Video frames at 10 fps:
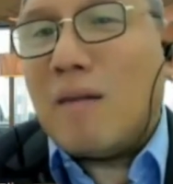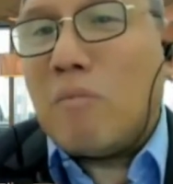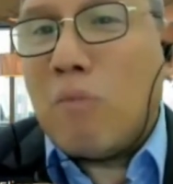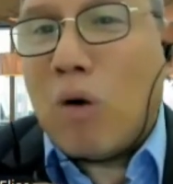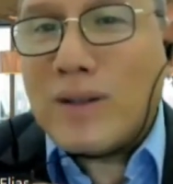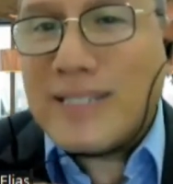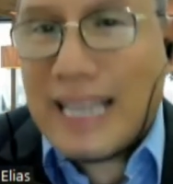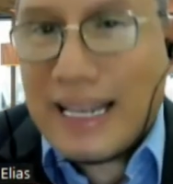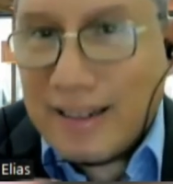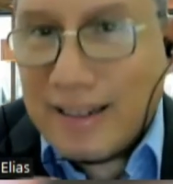more
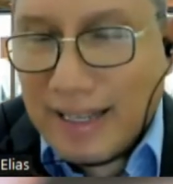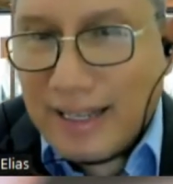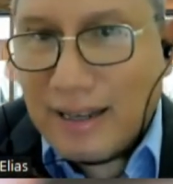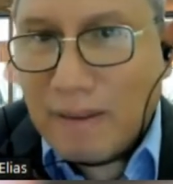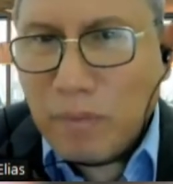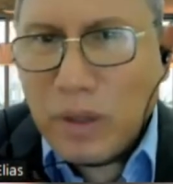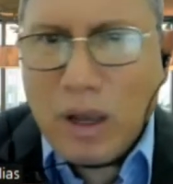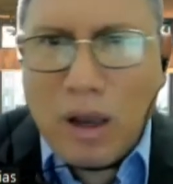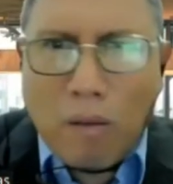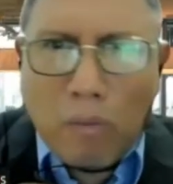salary.
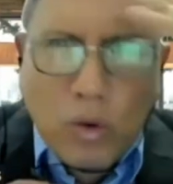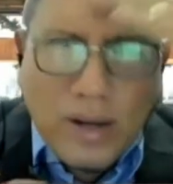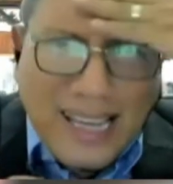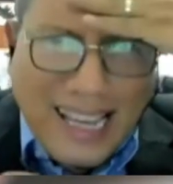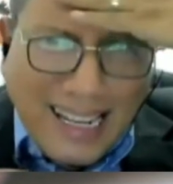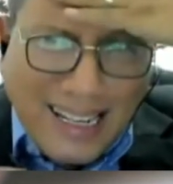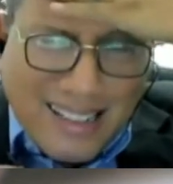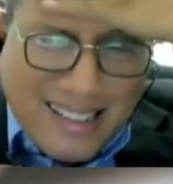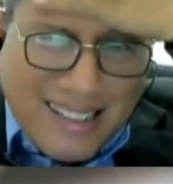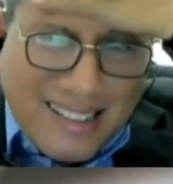
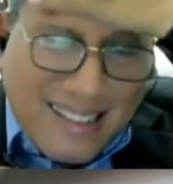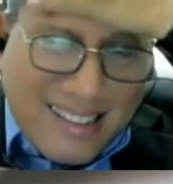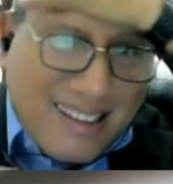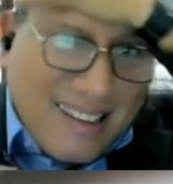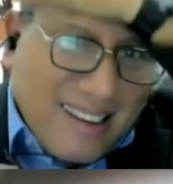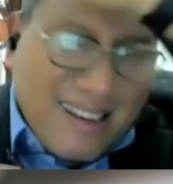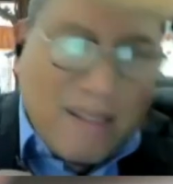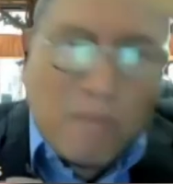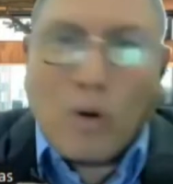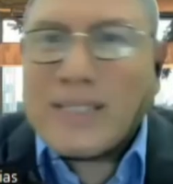Mungkin
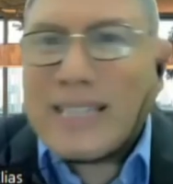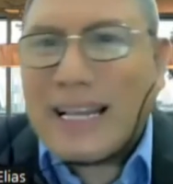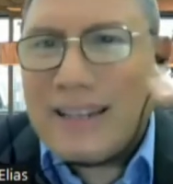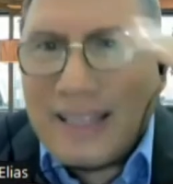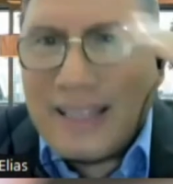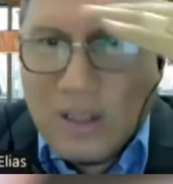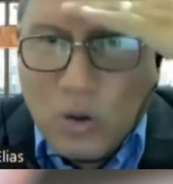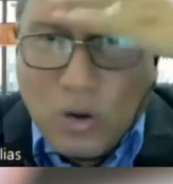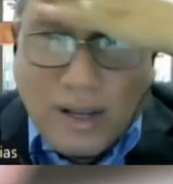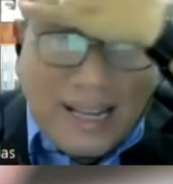more salary
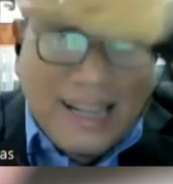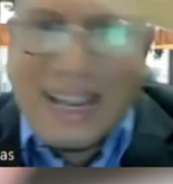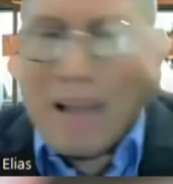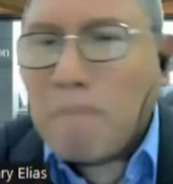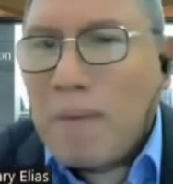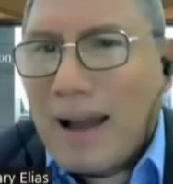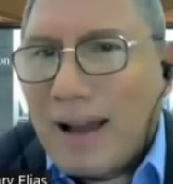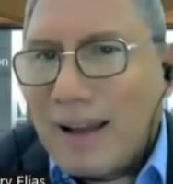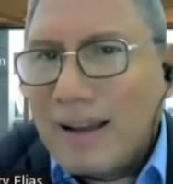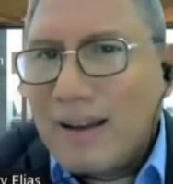itu
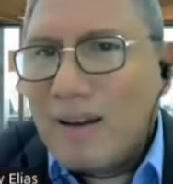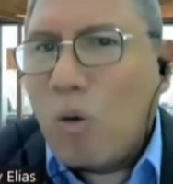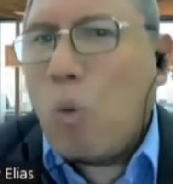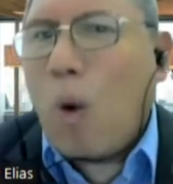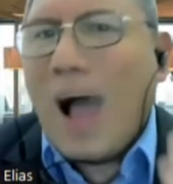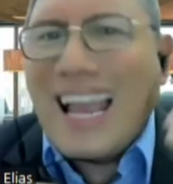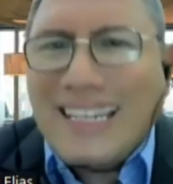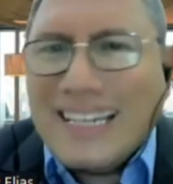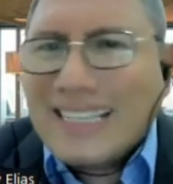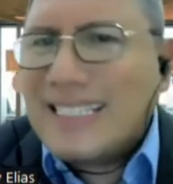kenapa?
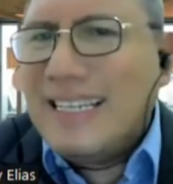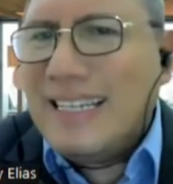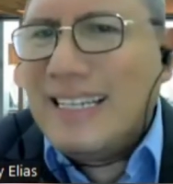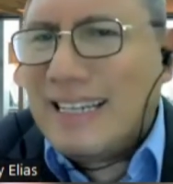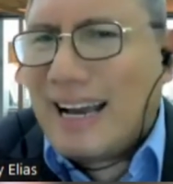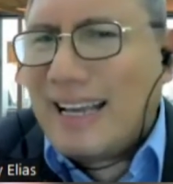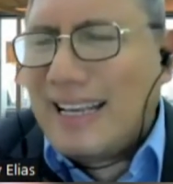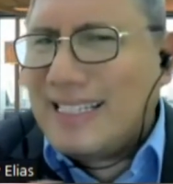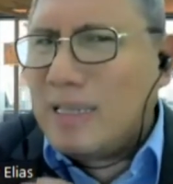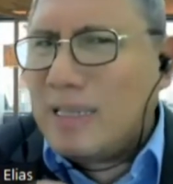Why does he need?
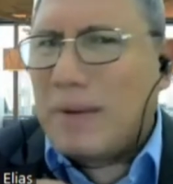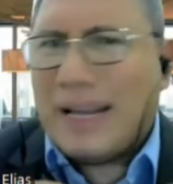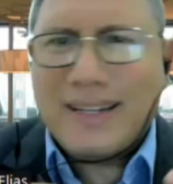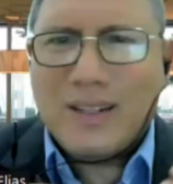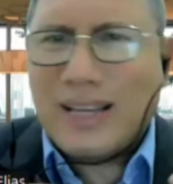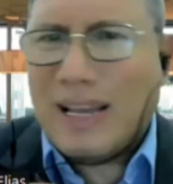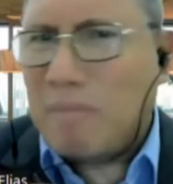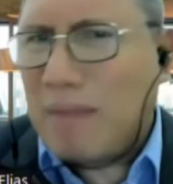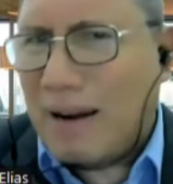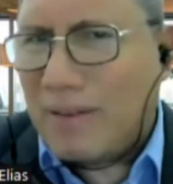Is he planning to
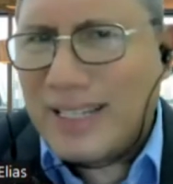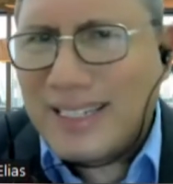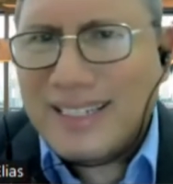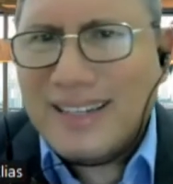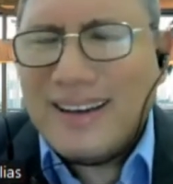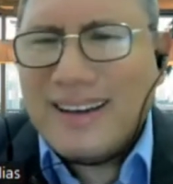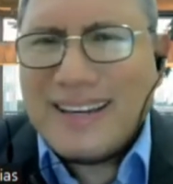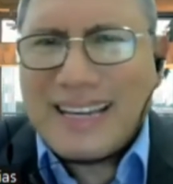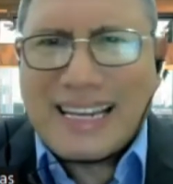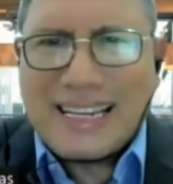get married?
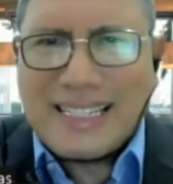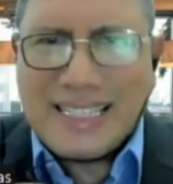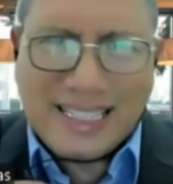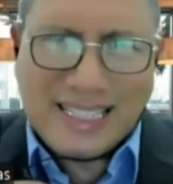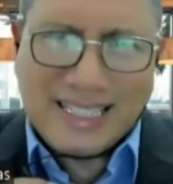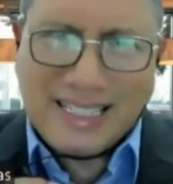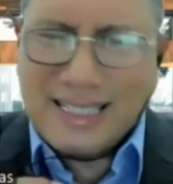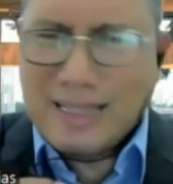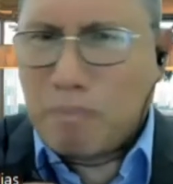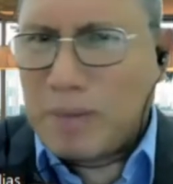Is
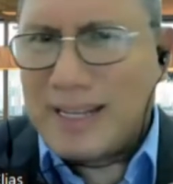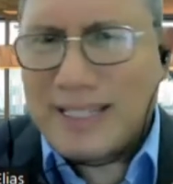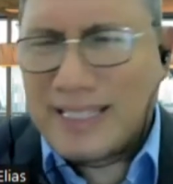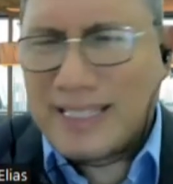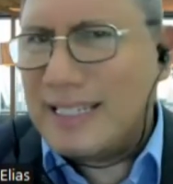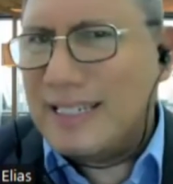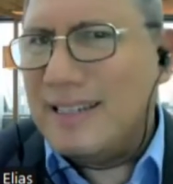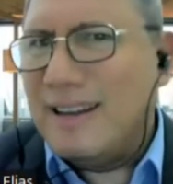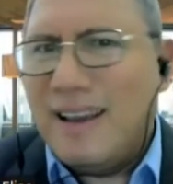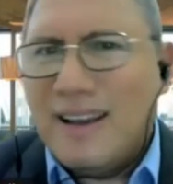the
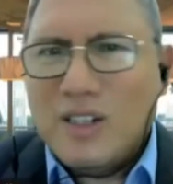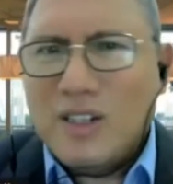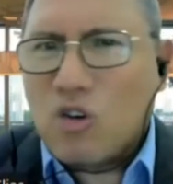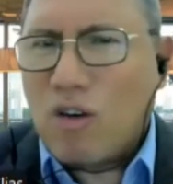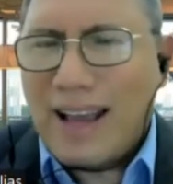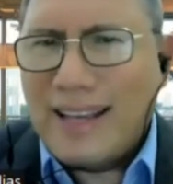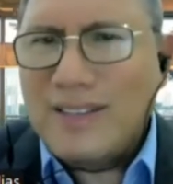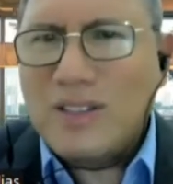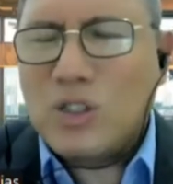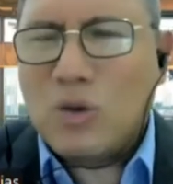person
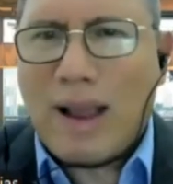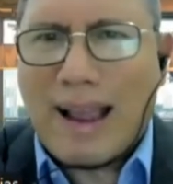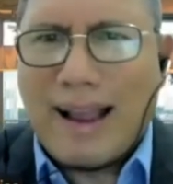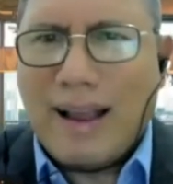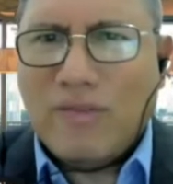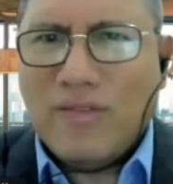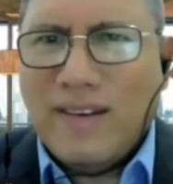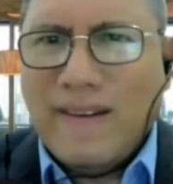trying to have